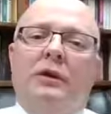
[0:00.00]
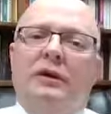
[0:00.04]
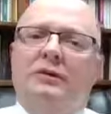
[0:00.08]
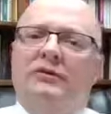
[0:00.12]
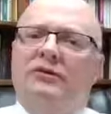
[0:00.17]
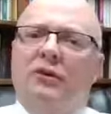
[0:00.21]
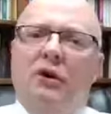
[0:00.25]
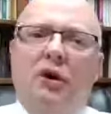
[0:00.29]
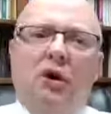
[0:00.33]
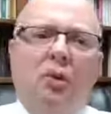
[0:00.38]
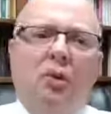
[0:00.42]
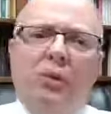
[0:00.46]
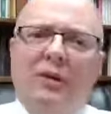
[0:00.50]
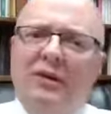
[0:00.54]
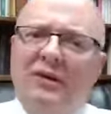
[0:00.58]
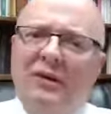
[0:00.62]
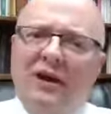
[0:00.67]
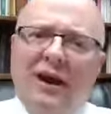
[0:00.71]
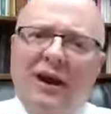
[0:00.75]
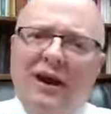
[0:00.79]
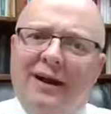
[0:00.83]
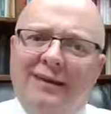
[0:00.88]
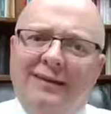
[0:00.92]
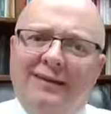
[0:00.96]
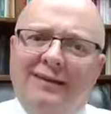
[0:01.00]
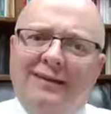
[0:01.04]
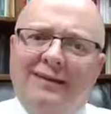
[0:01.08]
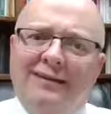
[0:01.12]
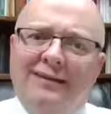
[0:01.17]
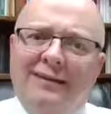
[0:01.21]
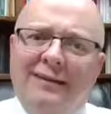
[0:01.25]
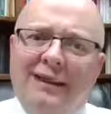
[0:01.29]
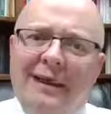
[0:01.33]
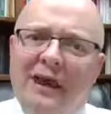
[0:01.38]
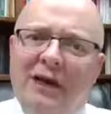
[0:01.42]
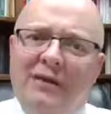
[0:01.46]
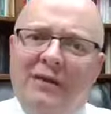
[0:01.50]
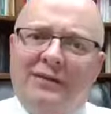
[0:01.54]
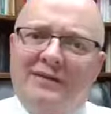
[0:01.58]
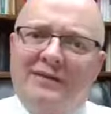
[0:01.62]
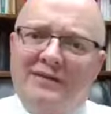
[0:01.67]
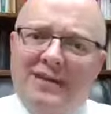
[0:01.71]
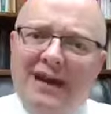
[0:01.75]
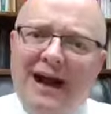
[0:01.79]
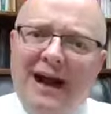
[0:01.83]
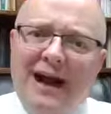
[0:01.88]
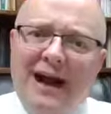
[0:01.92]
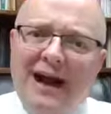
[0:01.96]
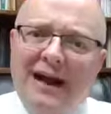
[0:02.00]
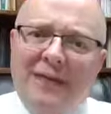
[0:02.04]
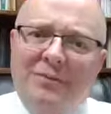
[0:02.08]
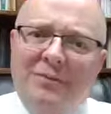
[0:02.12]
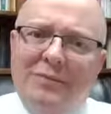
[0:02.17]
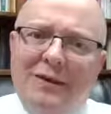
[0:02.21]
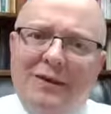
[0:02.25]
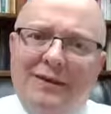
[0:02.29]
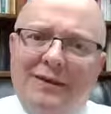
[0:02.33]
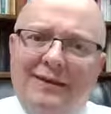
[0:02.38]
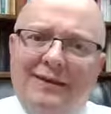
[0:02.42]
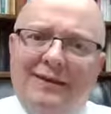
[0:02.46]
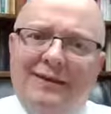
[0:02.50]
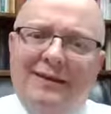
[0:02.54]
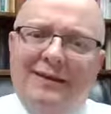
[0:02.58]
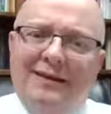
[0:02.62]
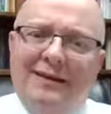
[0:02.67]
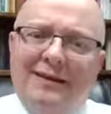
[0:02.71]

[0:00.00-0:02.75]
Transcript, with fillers: That's all we got now is time.